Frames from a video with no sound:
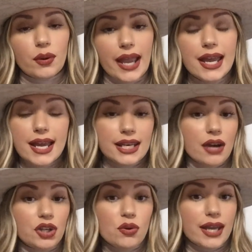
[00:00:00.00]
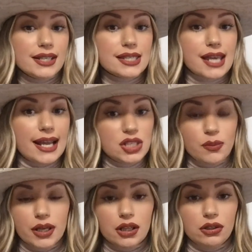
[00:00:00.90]
Okay. Now you can decide
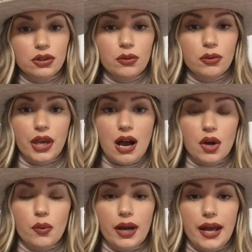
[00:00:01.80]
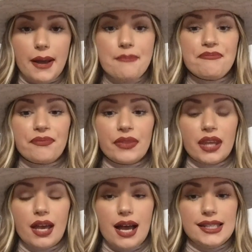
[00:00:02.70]
to include the AQUA
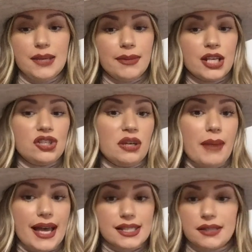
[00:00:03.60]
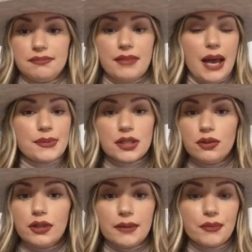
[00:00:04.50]
deep conditioning mask.
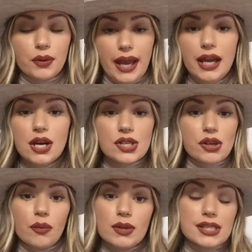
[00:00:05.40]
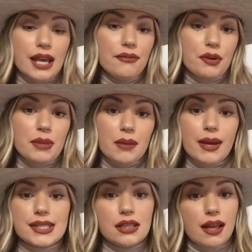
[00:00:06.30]
Absolutely. Okay. So I will say for me at
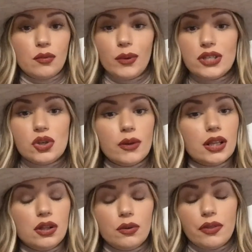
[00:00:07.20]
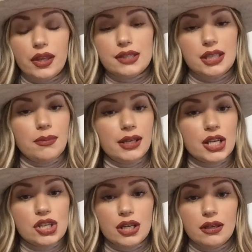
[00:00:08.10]
my salon, we do include the deep
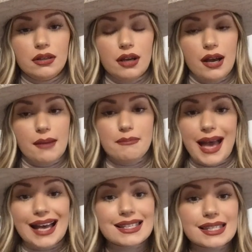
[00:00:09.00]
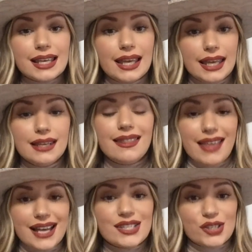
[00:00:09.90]
conditioning mask in
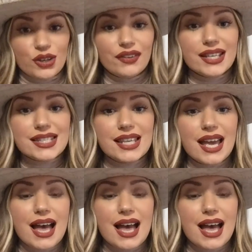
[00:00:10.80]
that service.